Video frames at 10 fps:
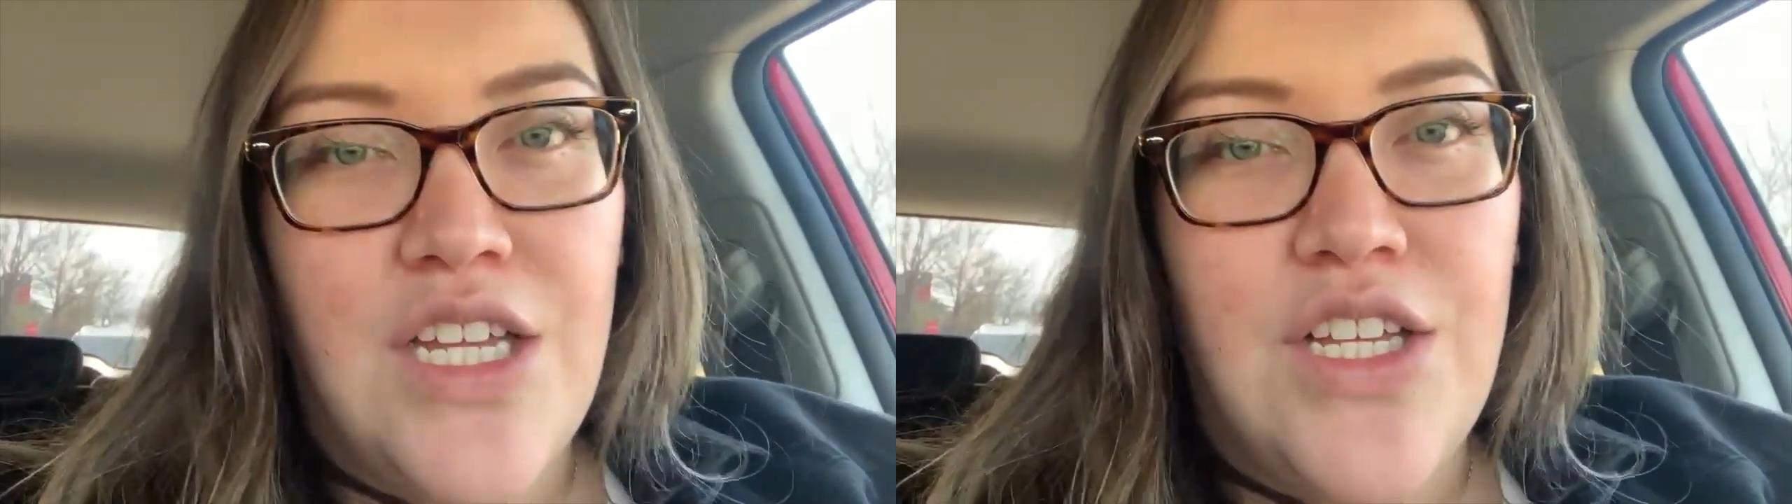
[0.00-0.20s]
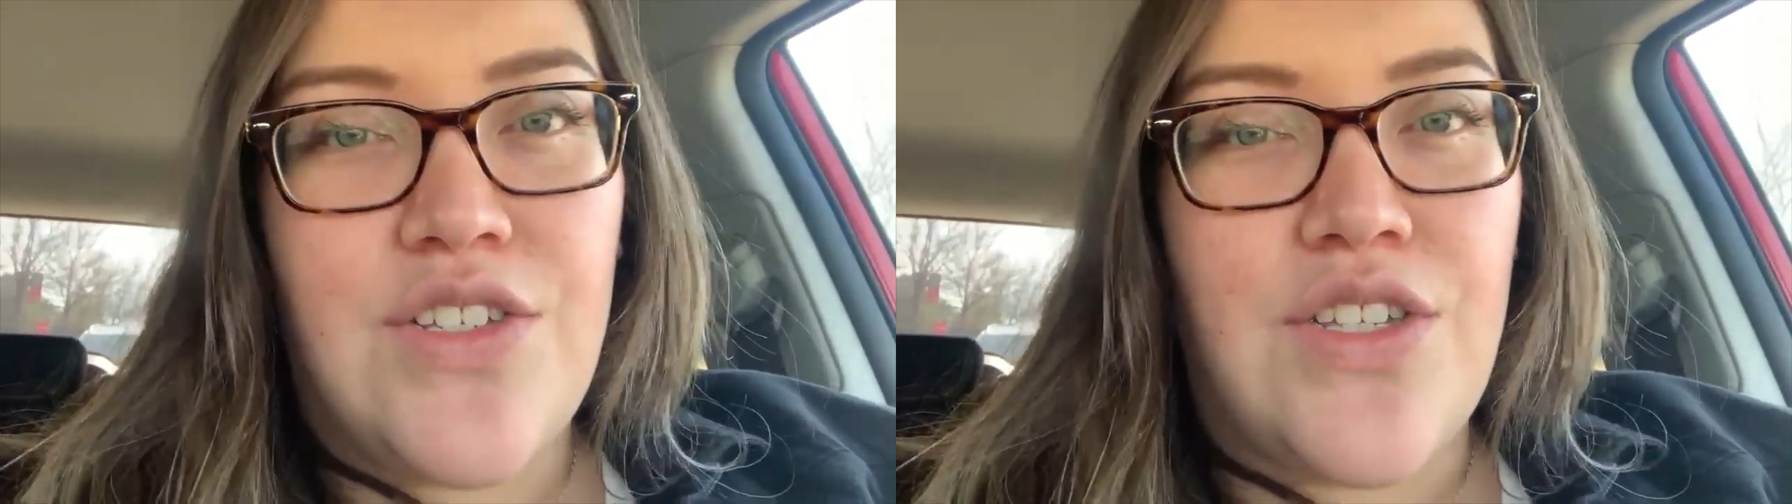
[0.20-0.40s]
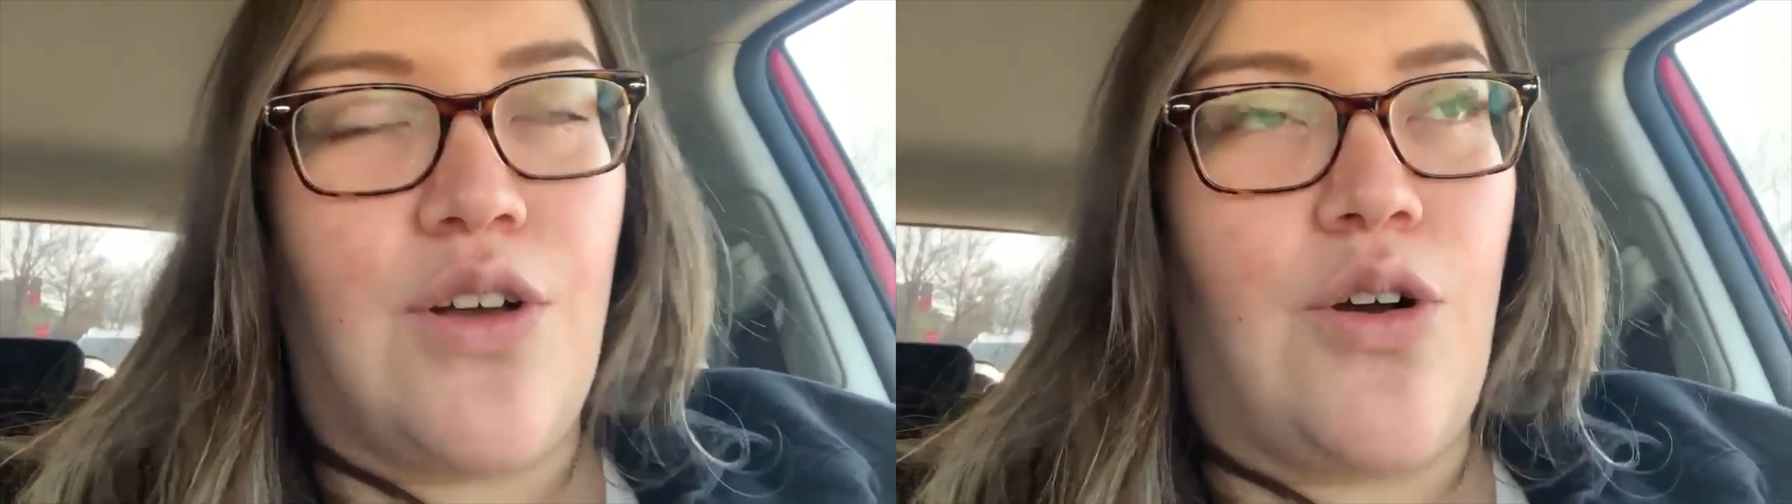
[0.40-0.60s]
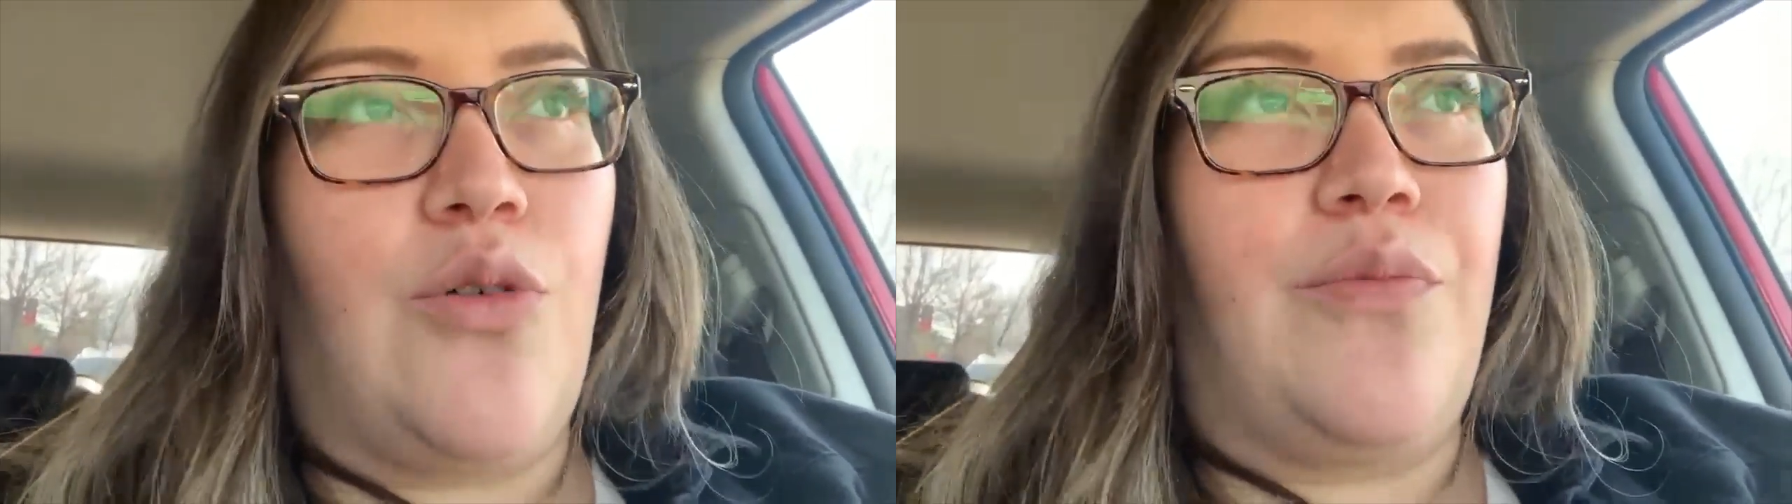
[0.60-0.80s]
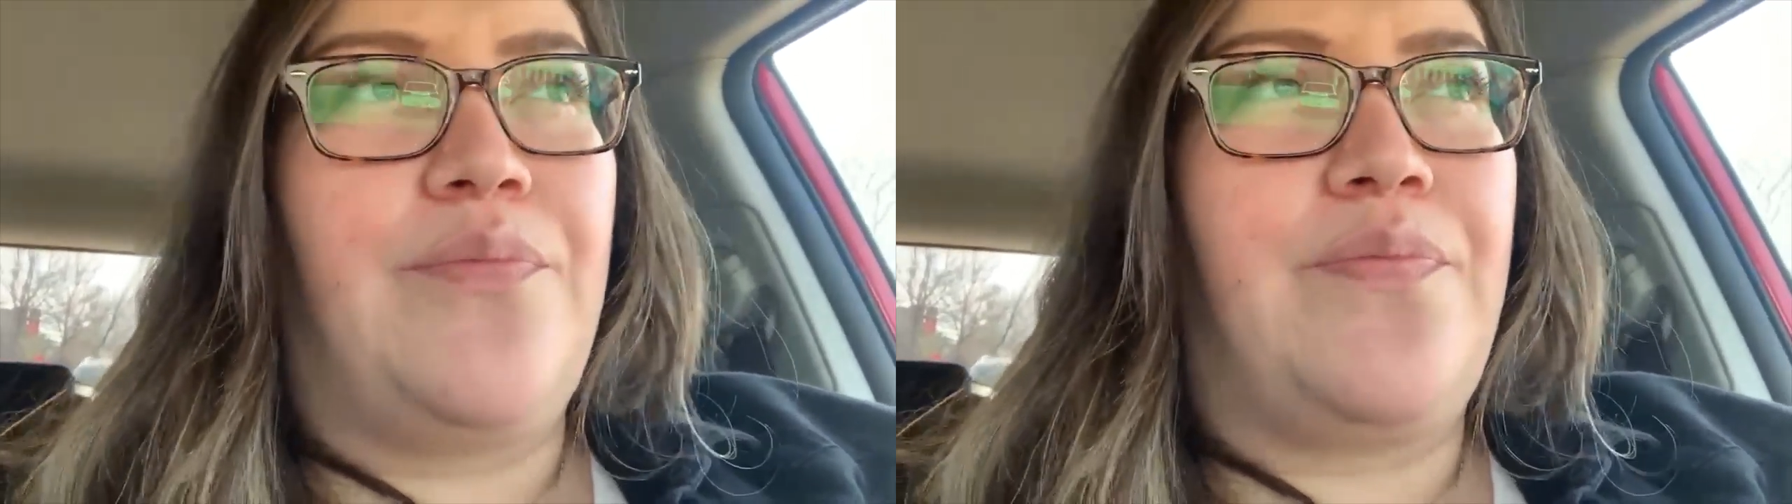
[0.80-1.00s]
So
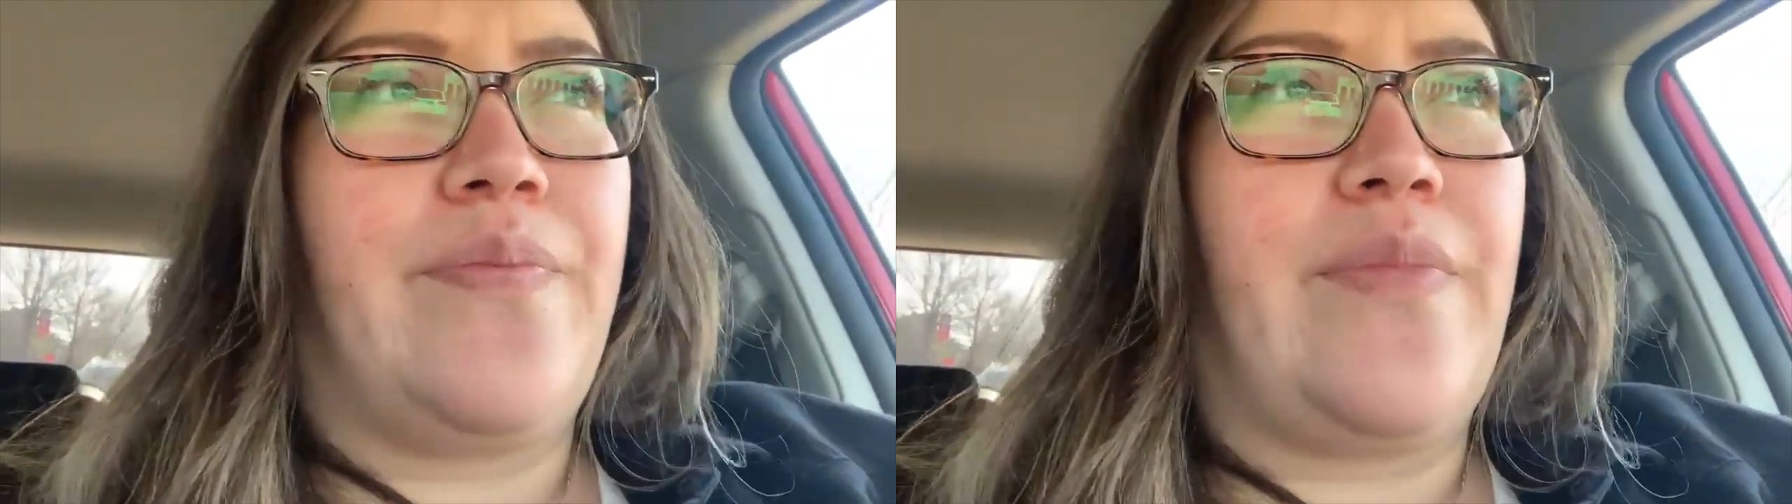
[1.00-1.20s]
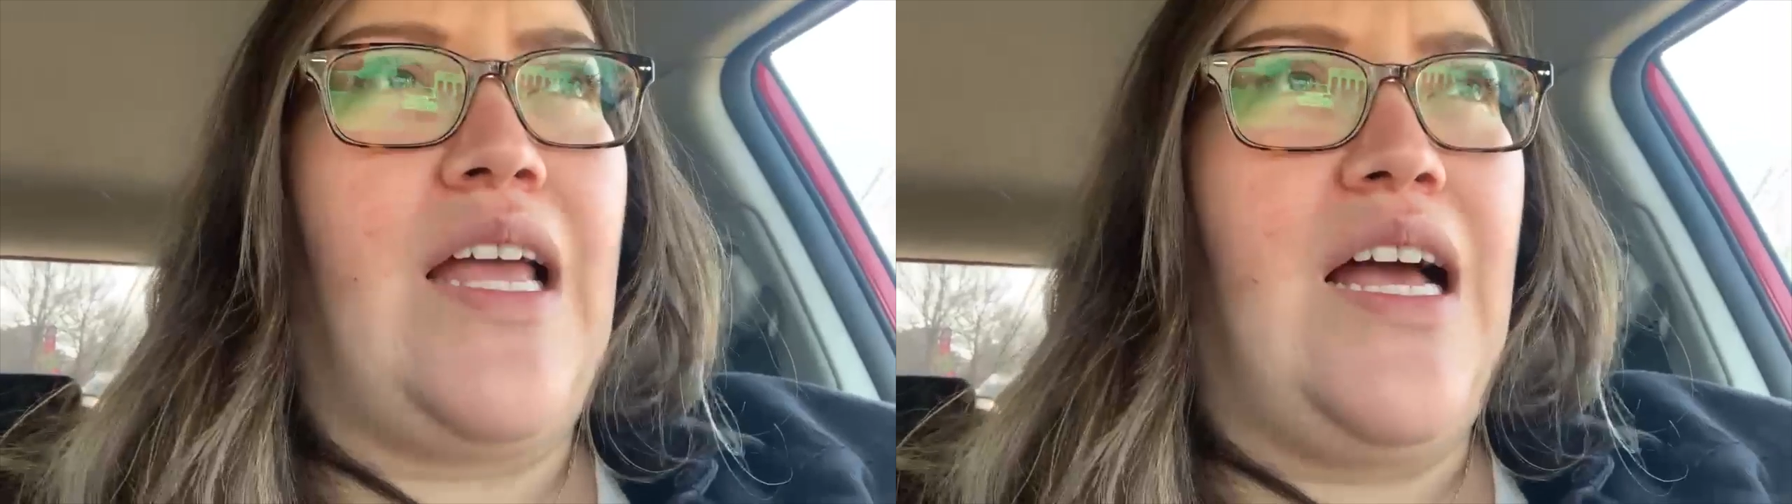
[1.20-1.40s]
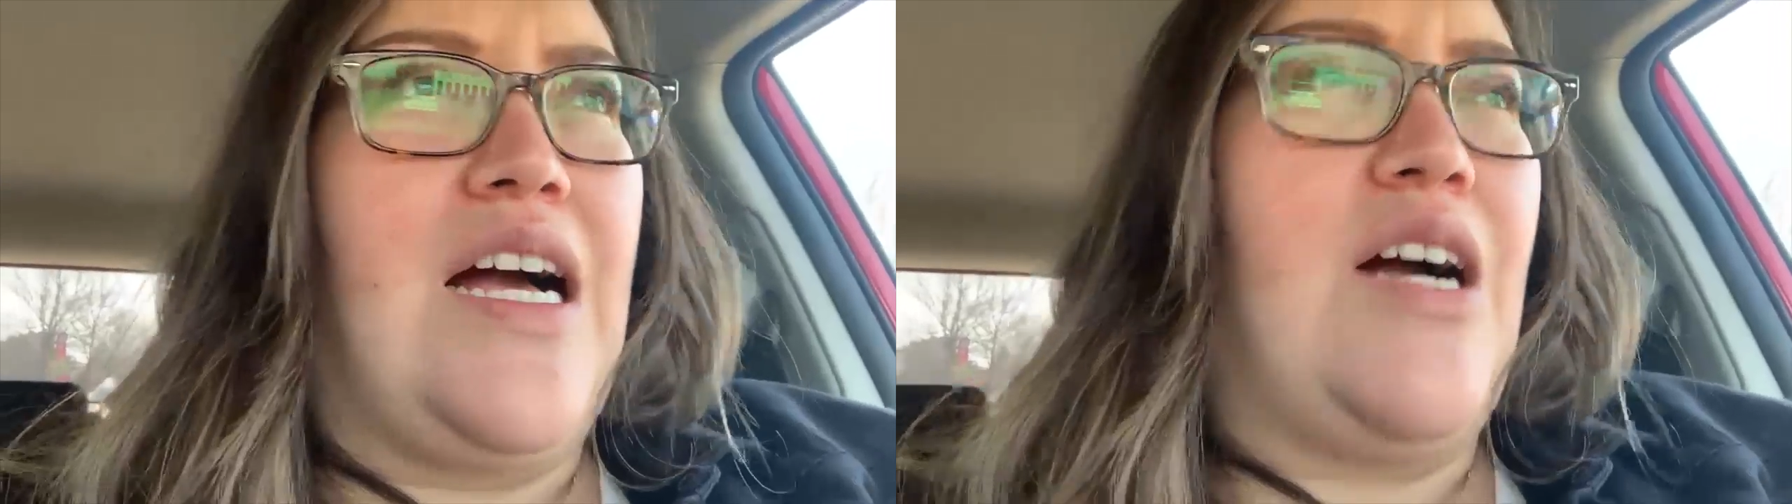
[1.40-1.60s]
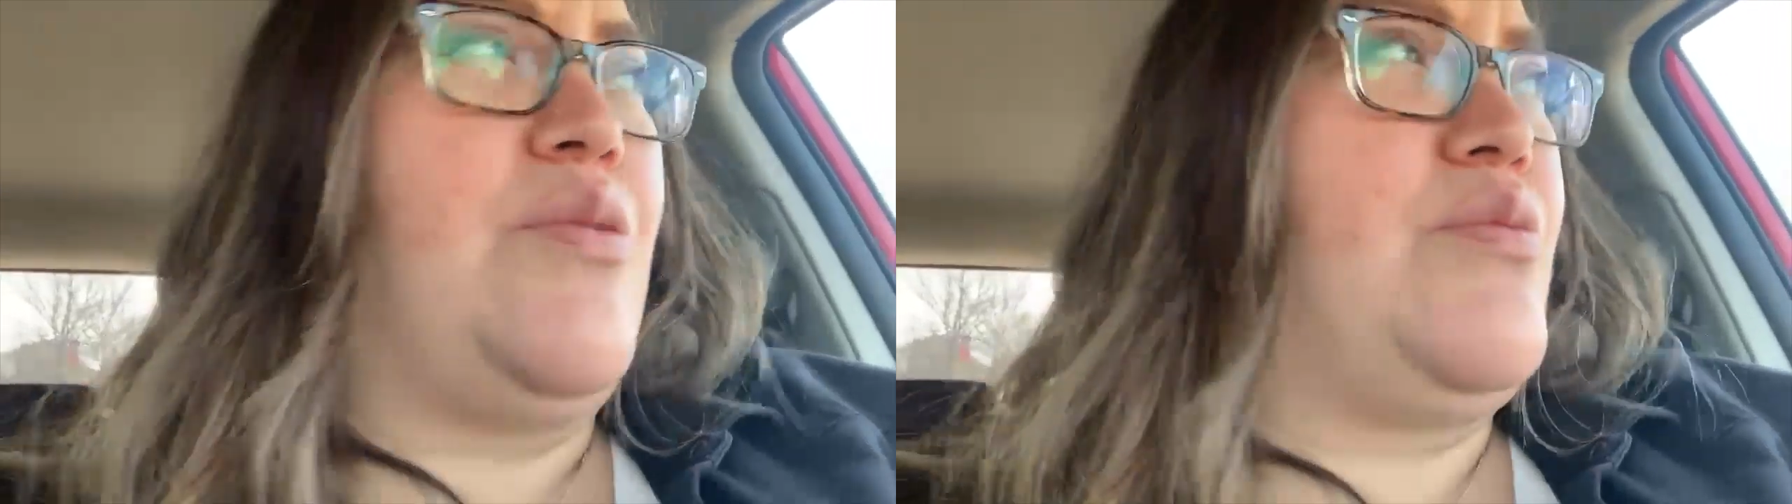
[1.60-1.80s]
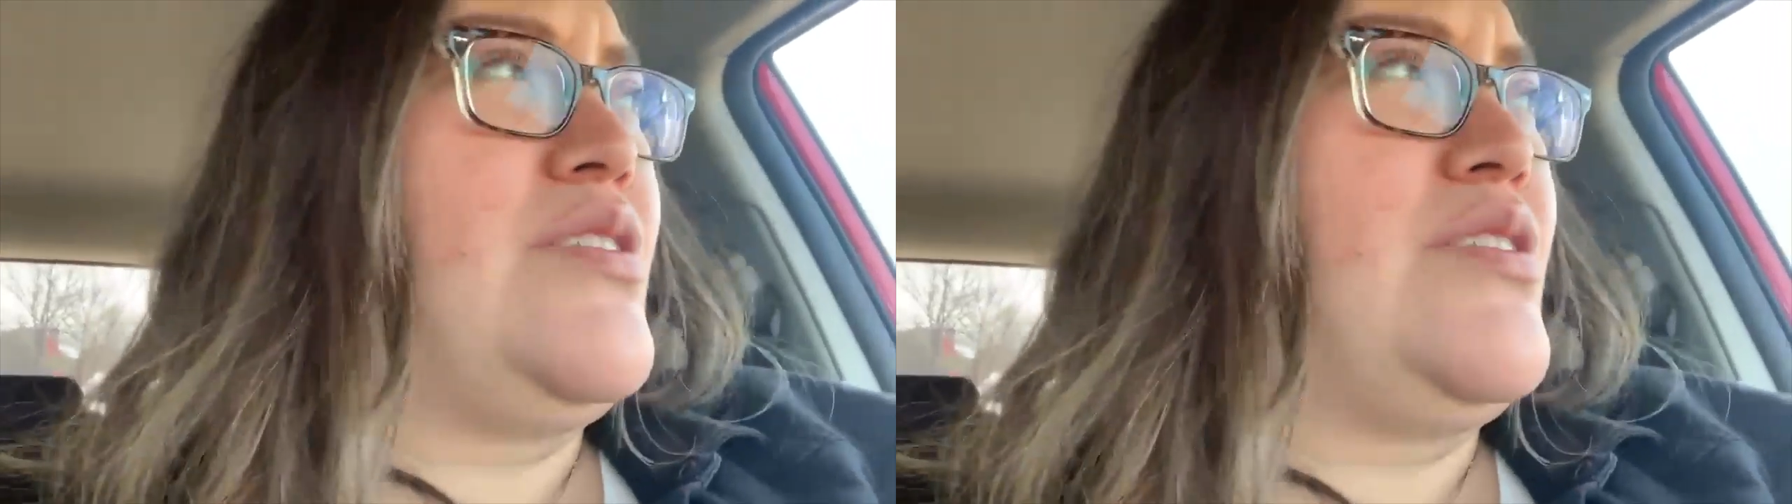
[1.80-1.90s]
we'll